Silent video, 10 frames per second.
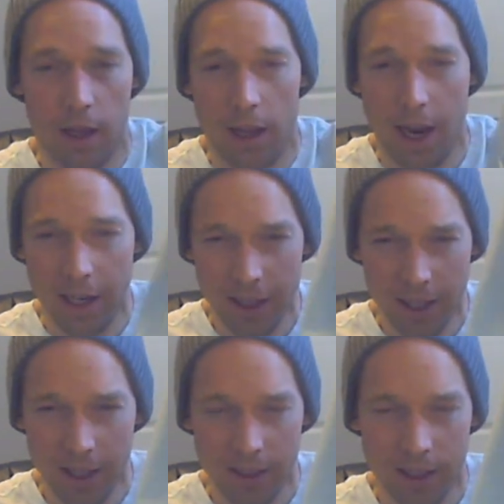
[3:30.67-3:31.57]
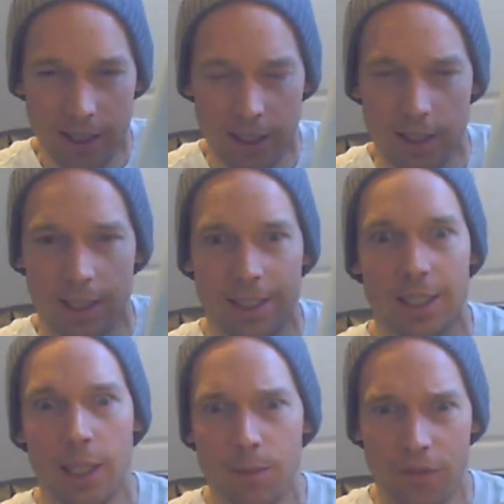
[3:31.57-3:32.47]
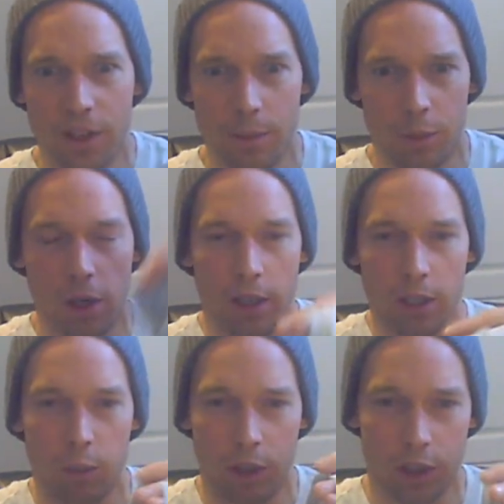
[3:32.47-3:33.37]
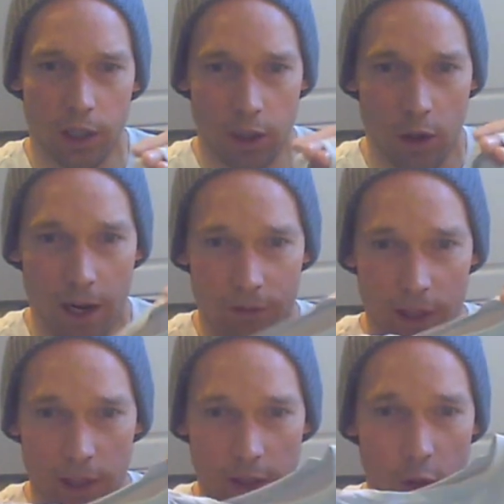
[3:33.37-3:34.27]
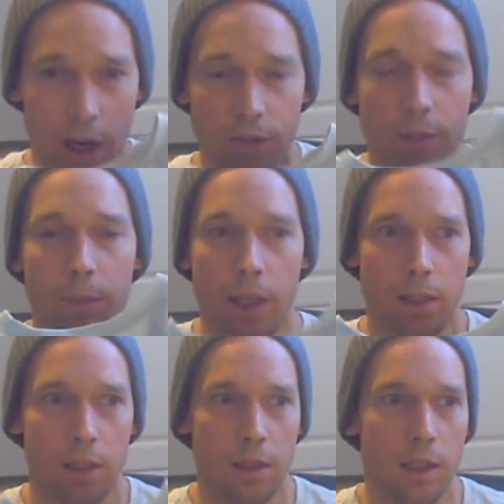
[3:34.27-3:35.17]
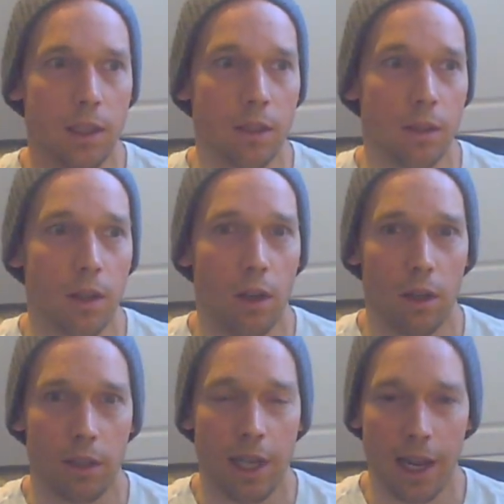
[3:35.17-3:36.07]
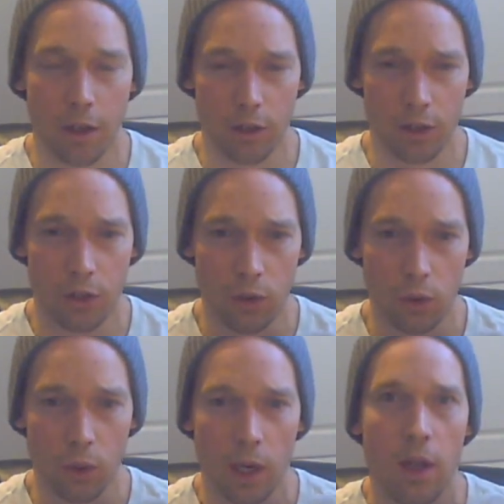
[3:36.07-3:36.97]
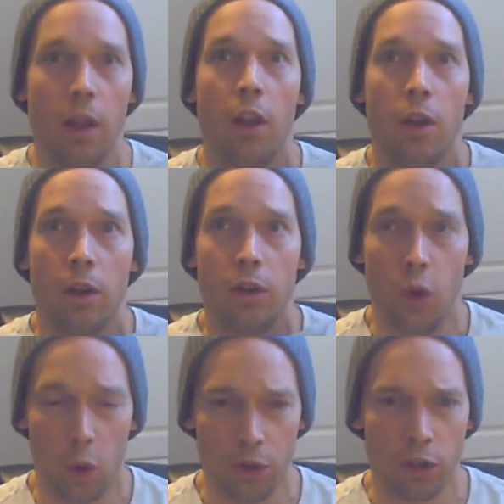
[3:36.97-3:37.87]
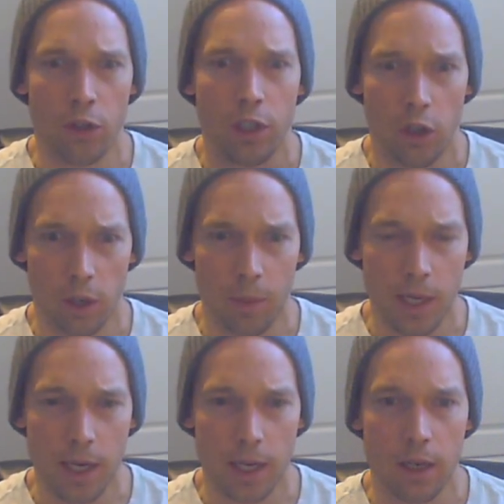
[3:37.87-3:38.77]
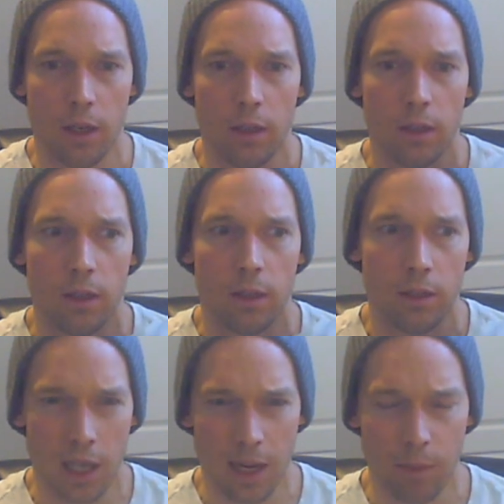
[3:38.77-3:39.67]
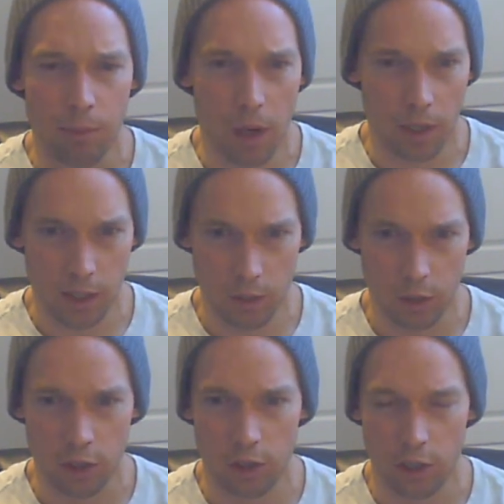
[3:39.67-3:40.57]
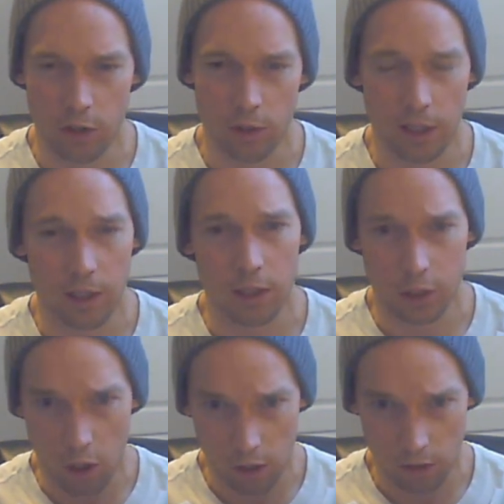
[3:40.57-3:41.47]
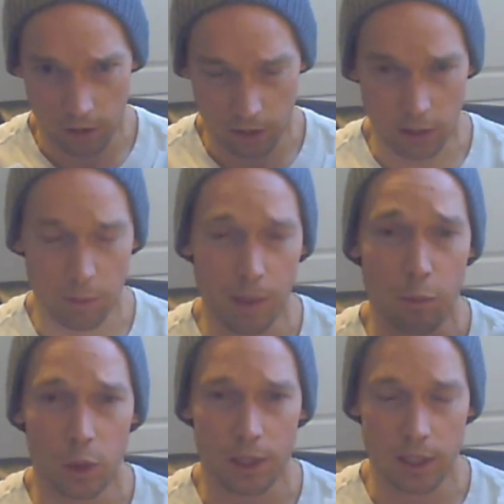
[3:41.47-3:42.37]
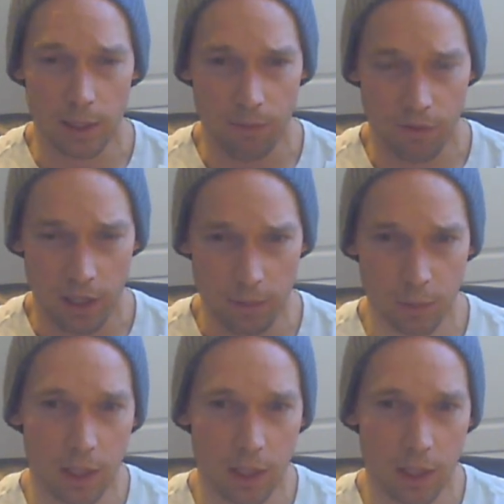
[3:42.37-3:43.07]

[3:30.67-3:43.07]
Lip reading: Anything that's like a slim fit product, which Craft is. Craft basically caters to Northern European type bodies, which are generally a little taller and a little bit more slim fit. But